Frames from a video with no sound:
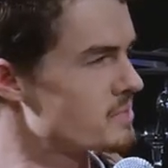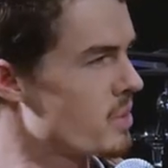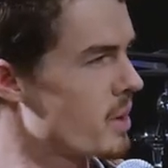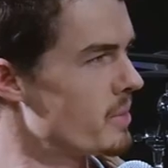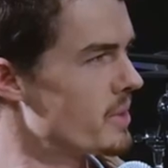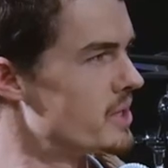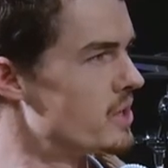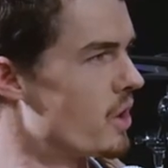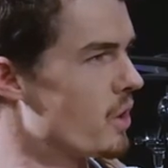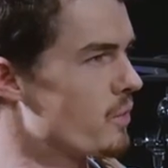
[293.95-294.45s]
it's
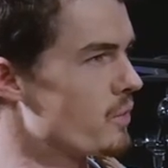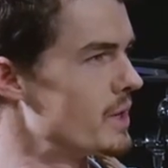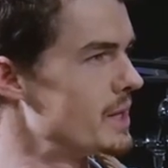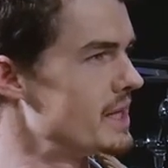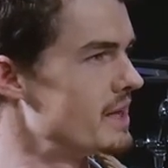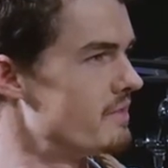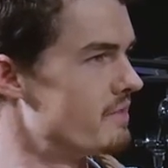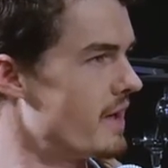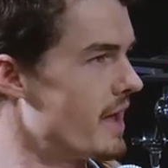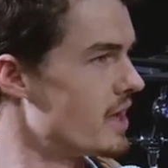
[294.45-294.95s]
probably not
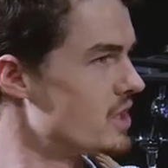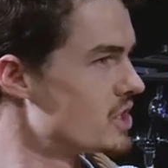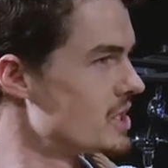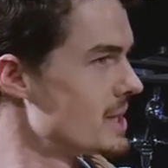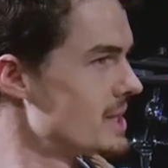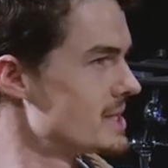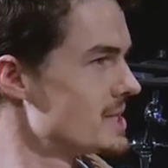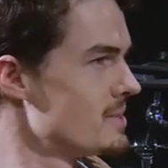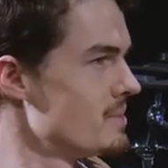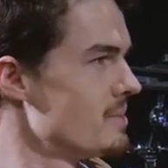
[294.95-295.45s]
really
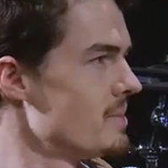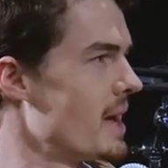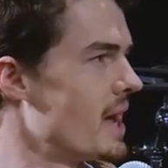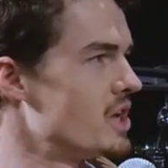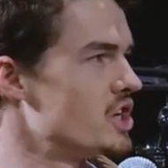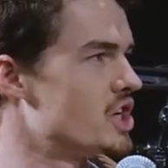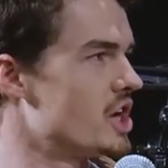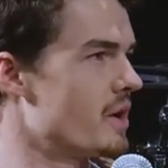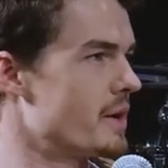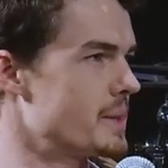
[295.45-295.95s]
evangelism
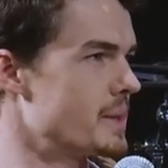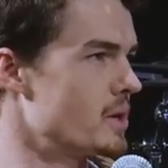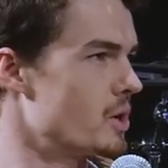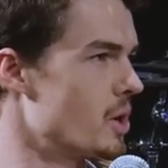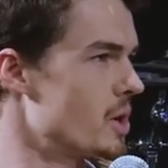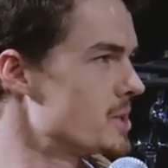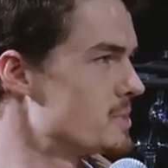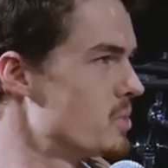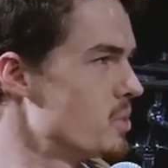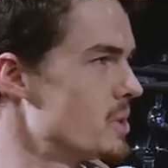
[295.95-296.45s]
and sharing the
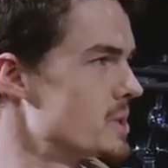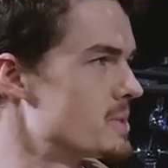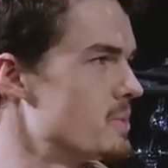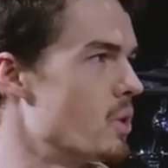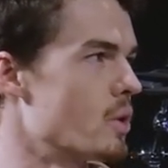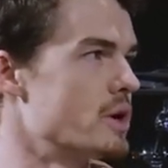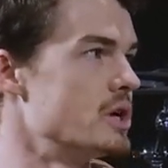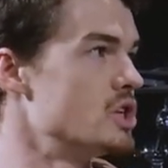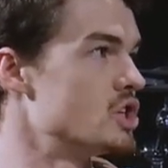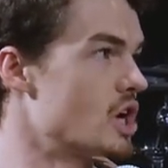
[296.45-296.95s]
gospel. It's
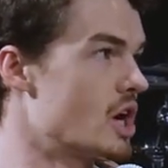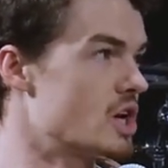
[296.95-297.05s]
more in